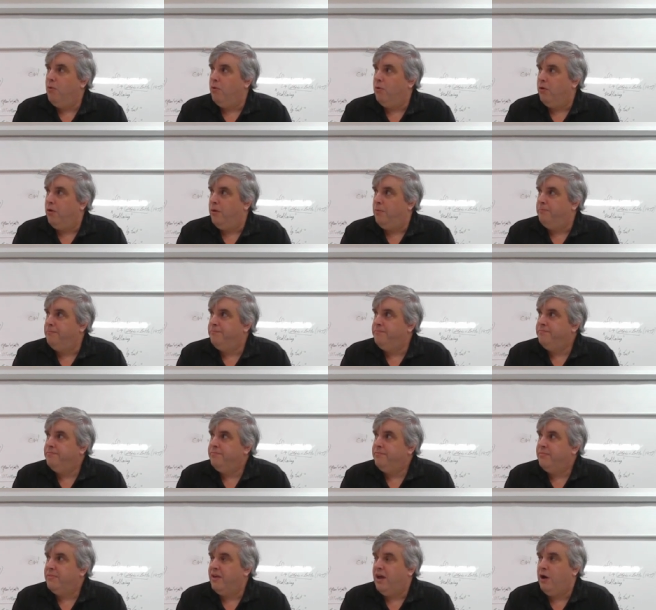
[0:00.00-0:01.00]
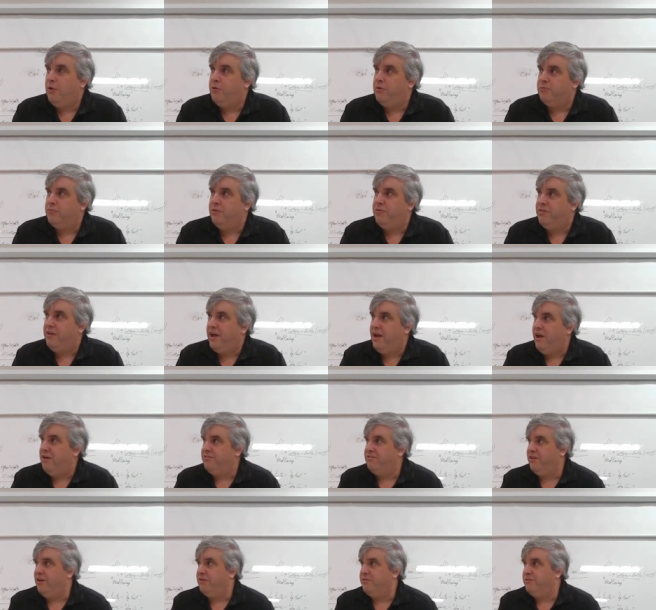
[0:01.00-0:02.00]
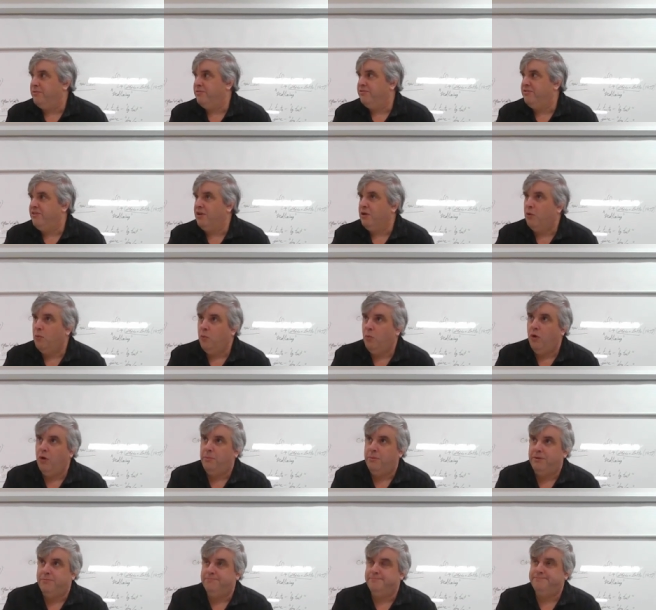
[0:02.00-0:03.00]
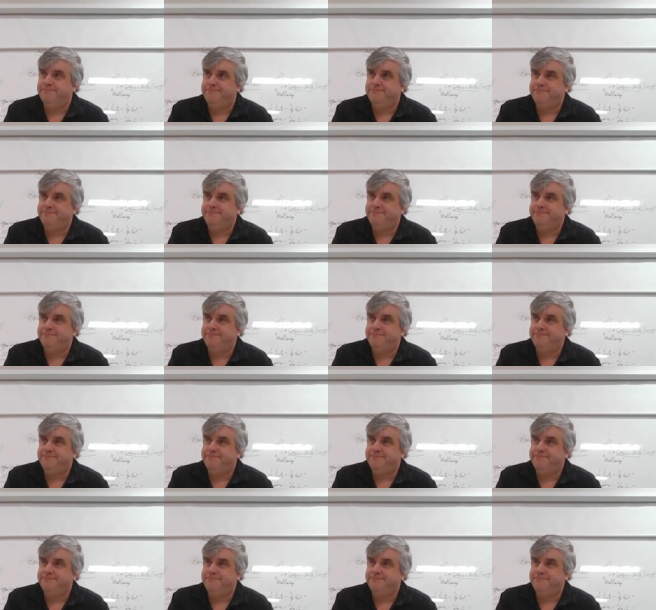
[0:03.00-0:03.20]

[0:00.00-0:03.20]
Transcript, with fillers: Or, uh, the guy wouldn't rent the house out to a single woman.